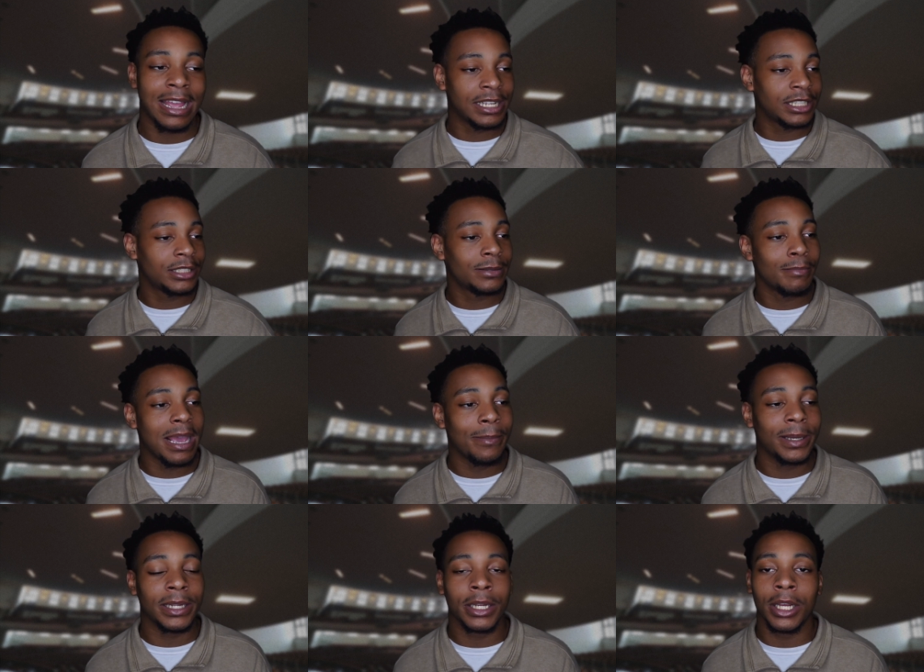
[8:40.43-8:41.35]
It
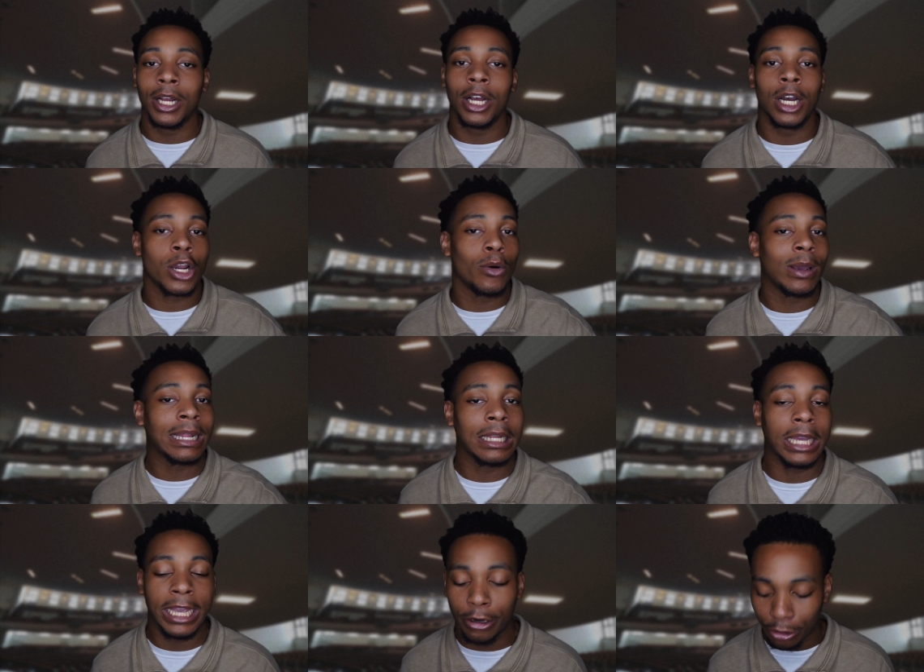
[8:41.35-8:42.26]
maybe a, a quick
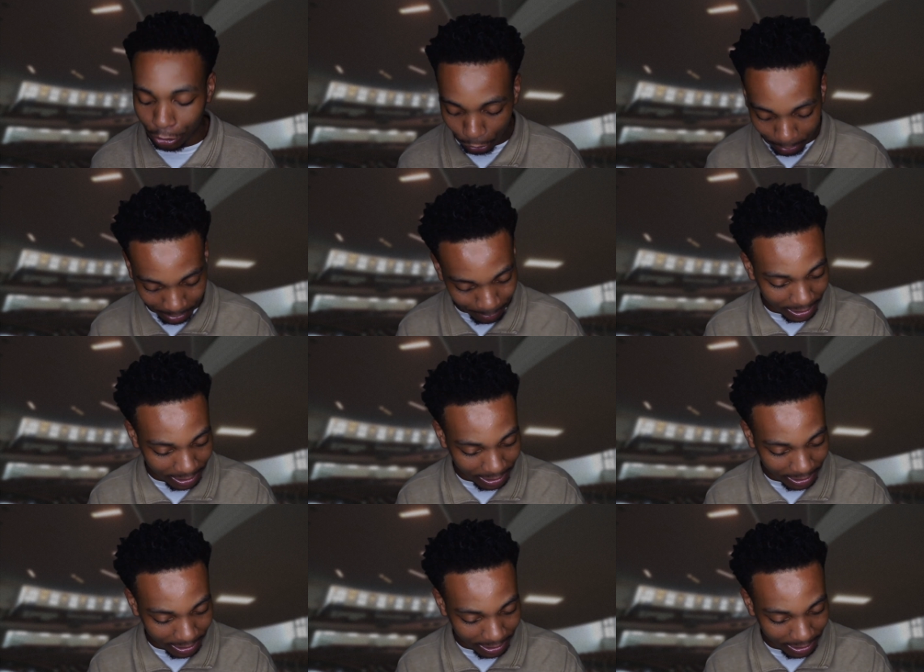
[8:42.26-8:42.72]
little interlude,